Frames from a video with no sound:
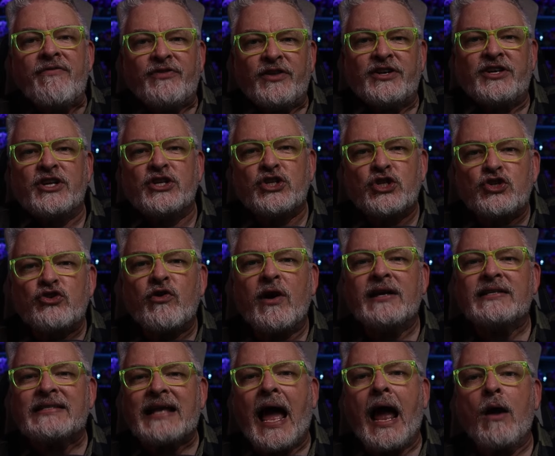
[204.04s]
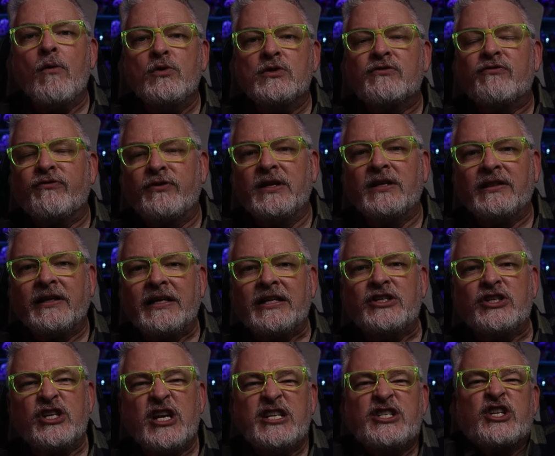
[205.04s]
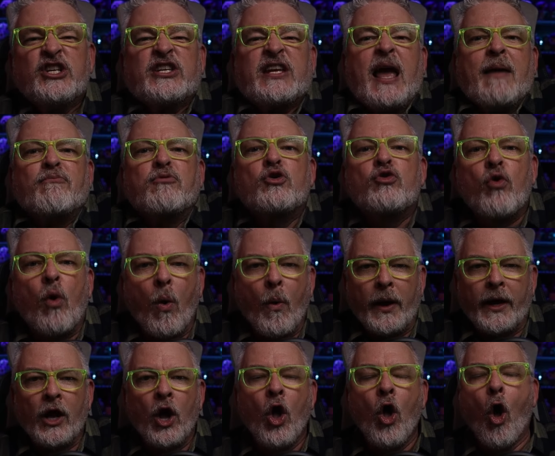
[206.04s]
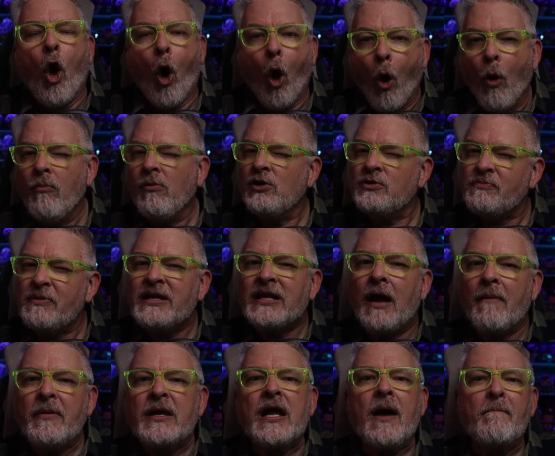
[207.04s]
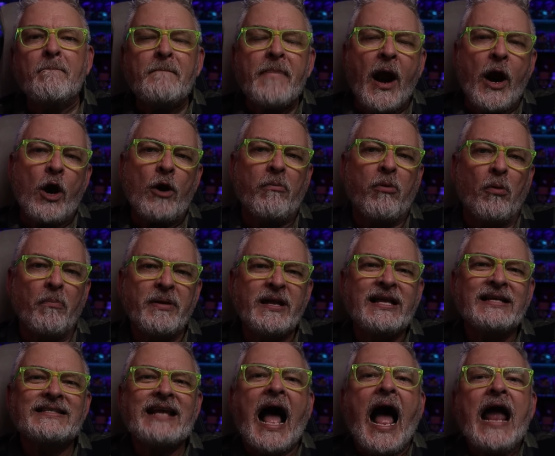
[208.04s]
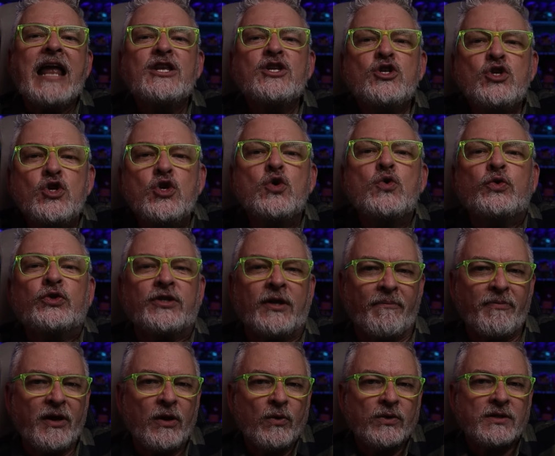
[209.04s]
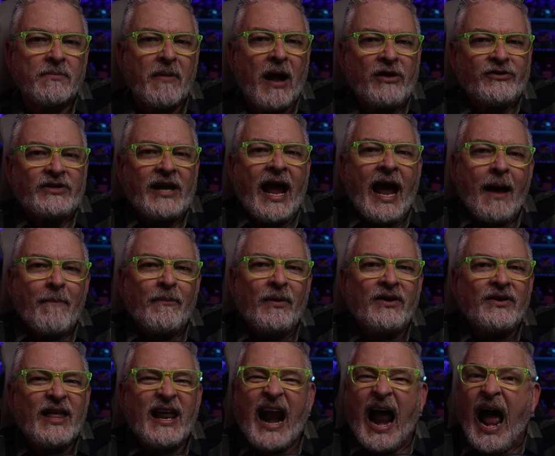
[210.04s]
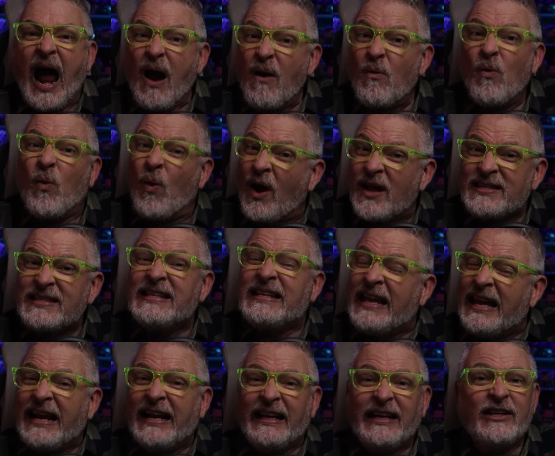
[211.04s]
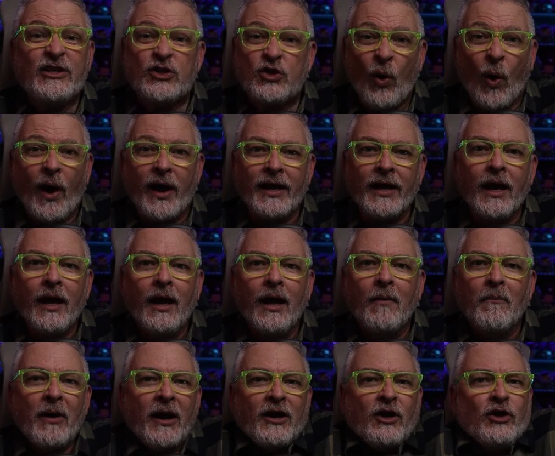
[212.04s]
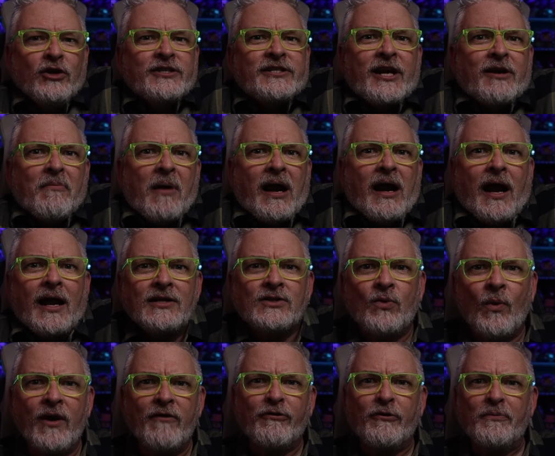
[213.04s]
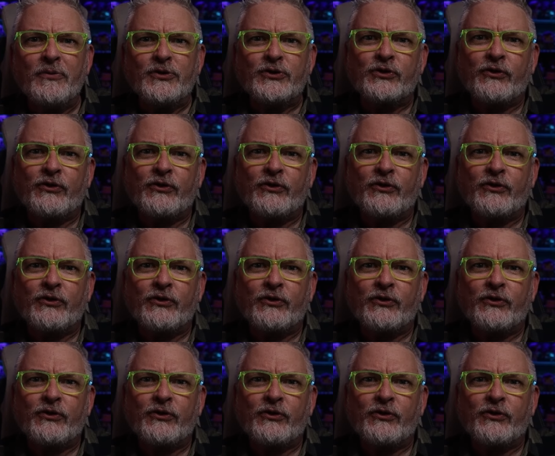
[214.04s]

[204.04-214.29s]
the distress I was feeling, it just kept growing, almost becoming unbearable because I knew something was about to happen that I wasn't going to enjoy, but I couldn't tear my eyes away from the